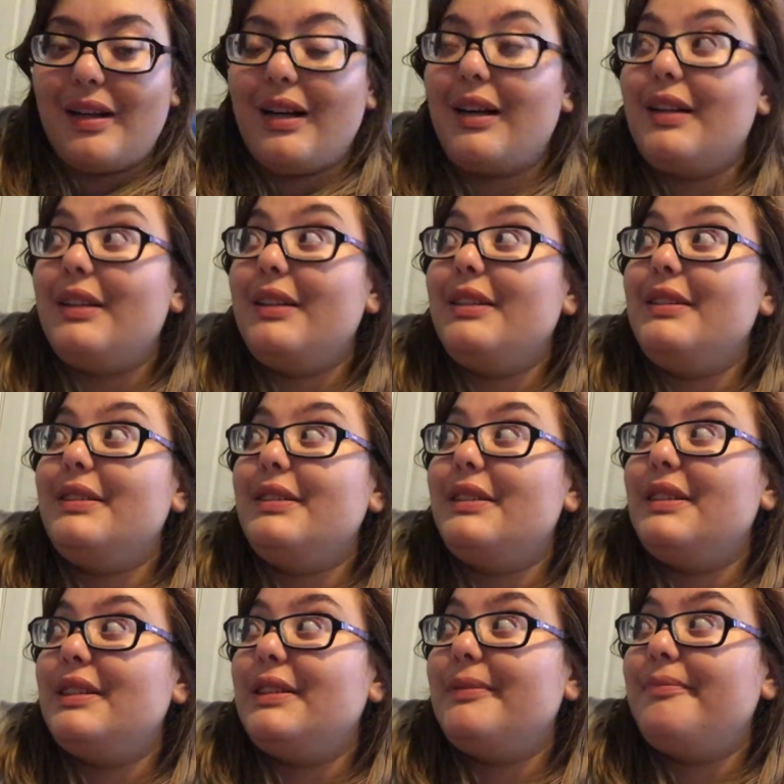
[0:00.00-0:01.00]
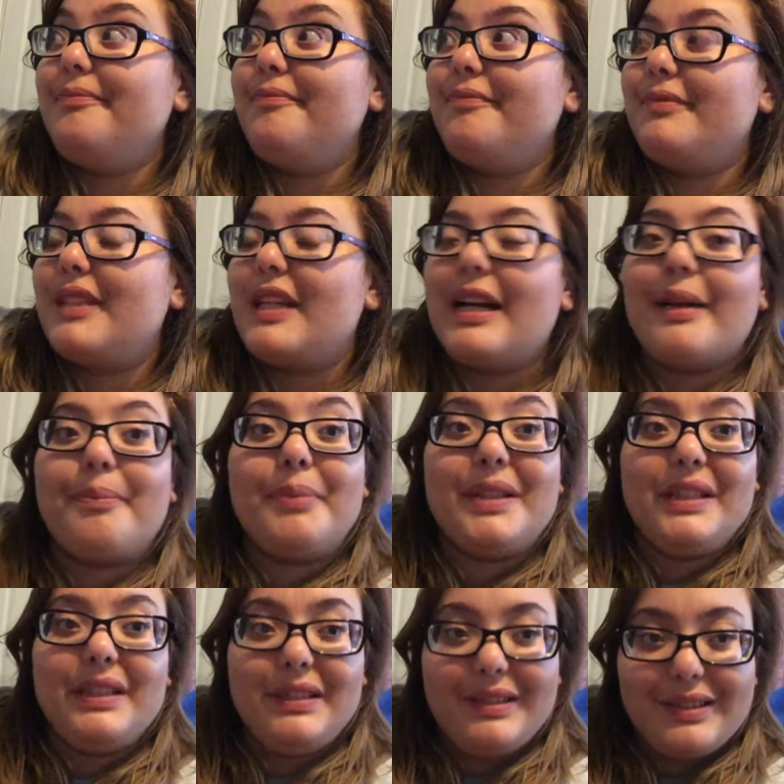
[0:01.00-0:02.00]
I am at
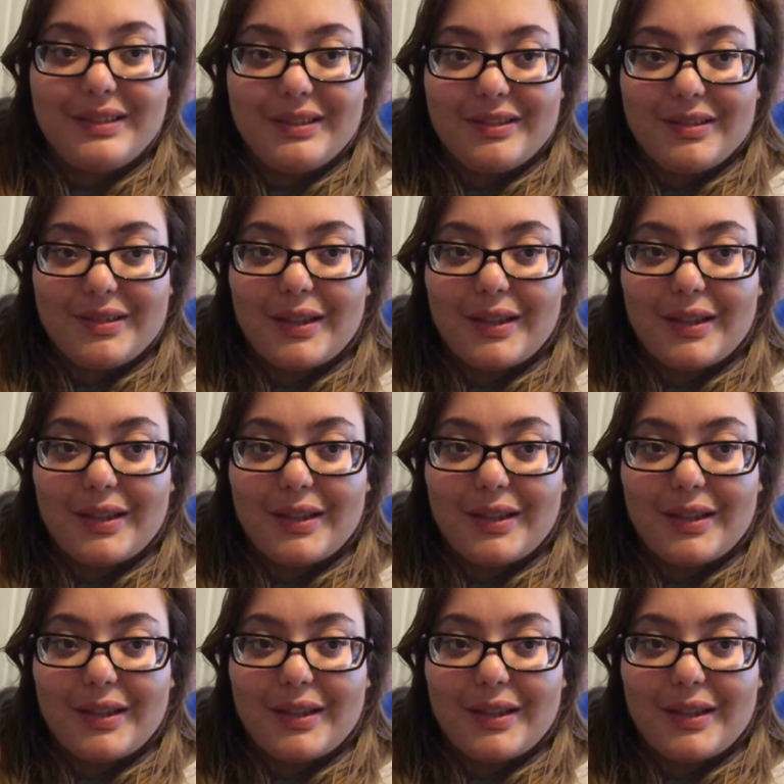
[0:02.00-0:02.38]
peace.